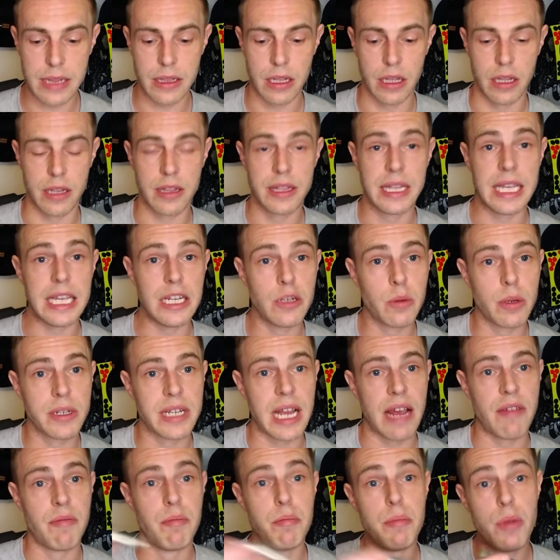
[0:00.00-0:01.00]
that these ones
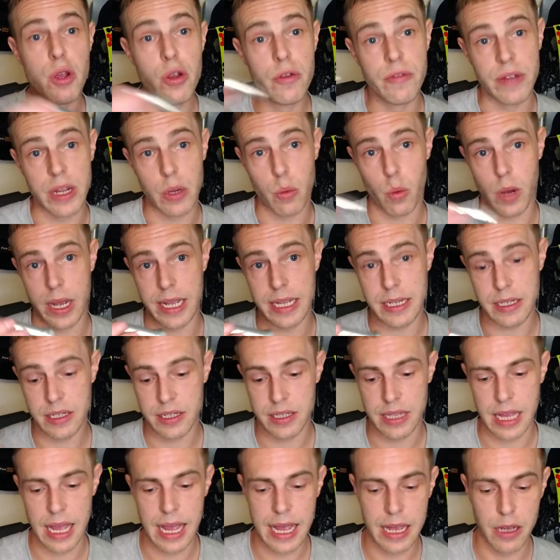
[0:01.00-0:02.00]
have moving weights,
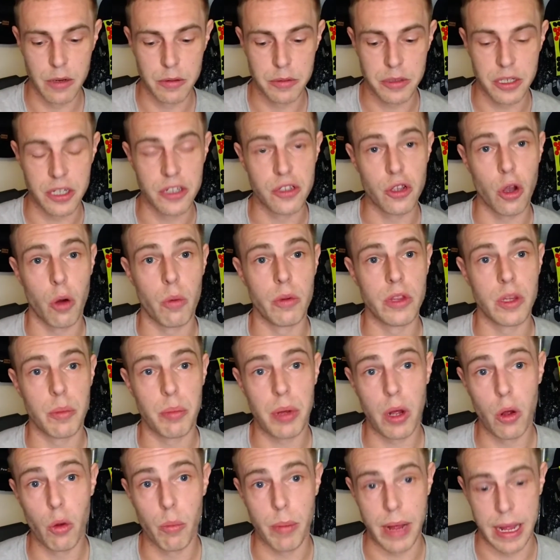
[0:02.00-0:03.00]
that helps to stop with the
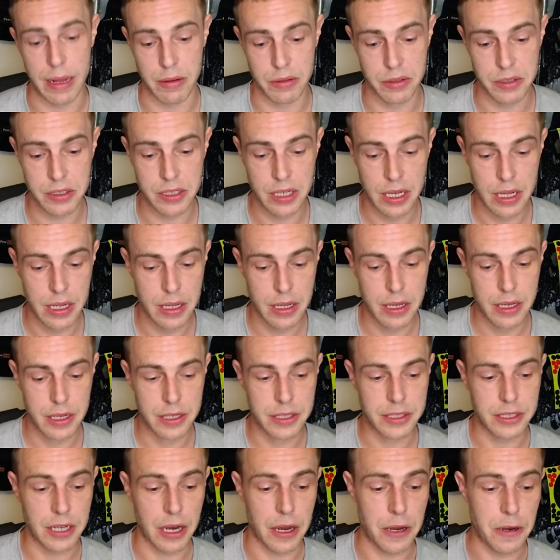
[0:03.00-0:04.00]
bolt bounce.
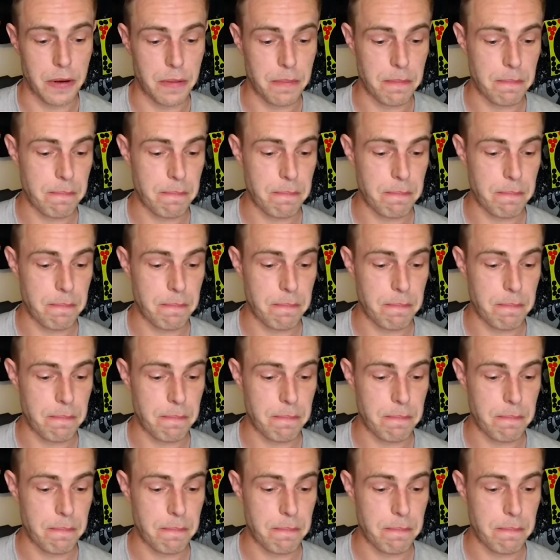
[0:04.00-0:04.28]
So,